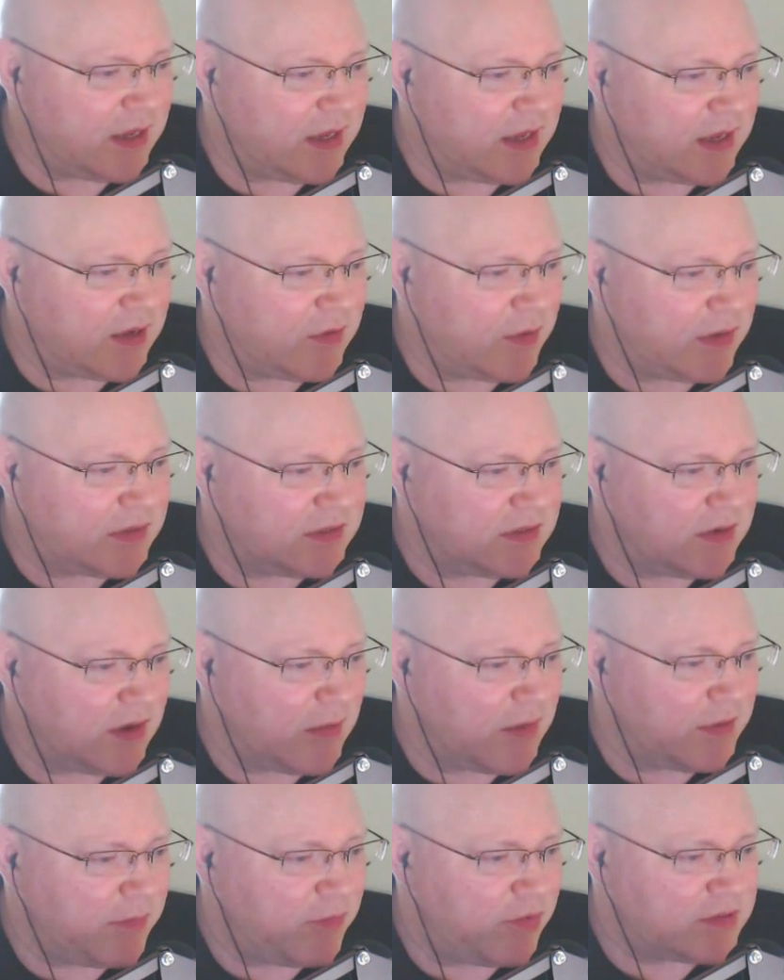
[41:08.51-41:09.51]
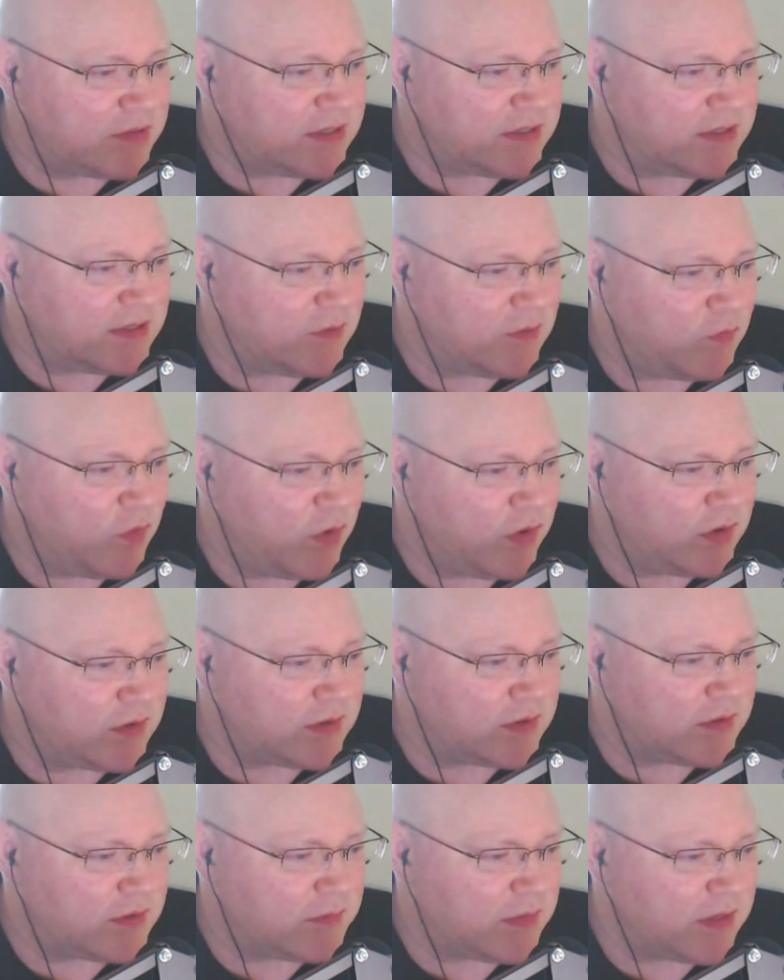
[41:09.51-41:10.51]
equates to how many prisoners in the
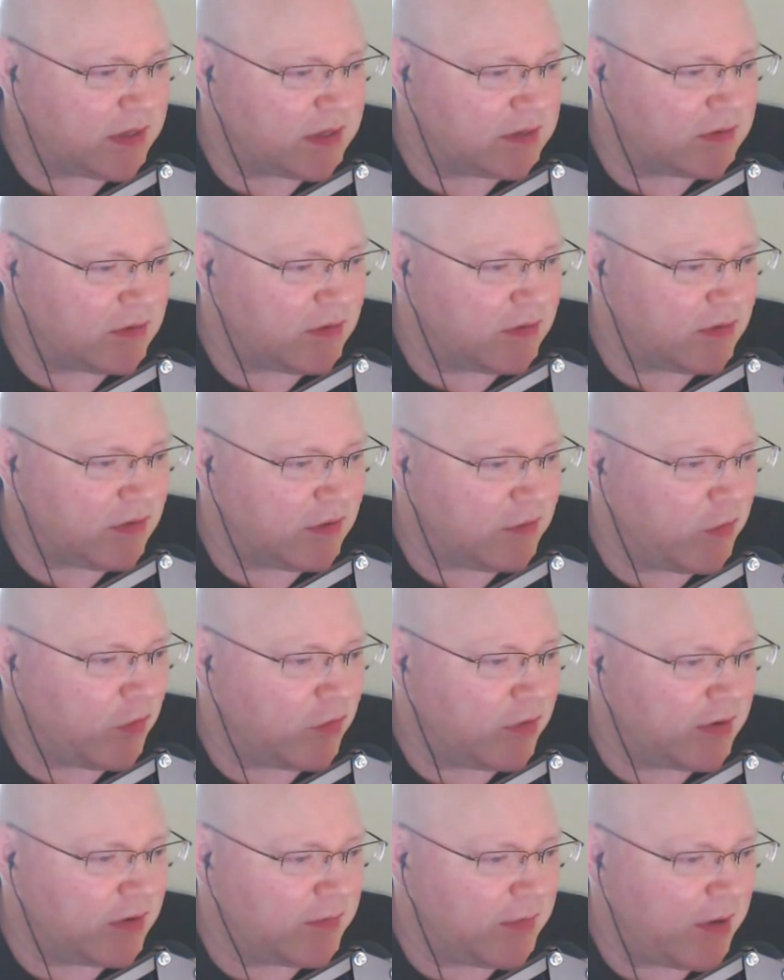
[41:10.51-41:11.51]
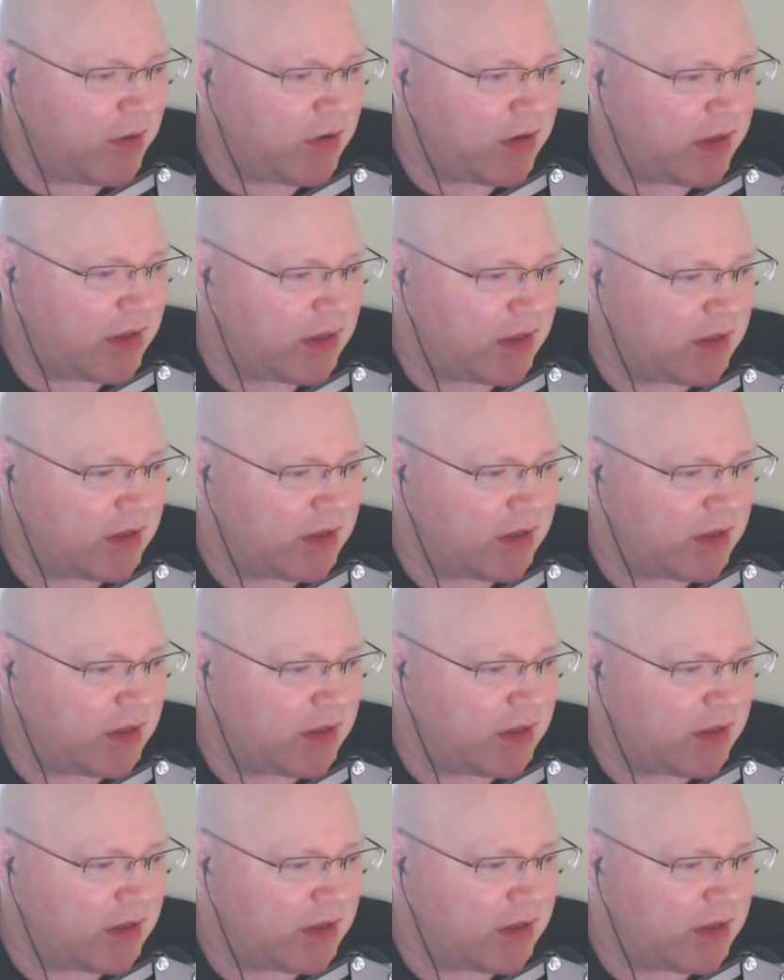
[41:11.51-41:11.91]
world or something are all in America?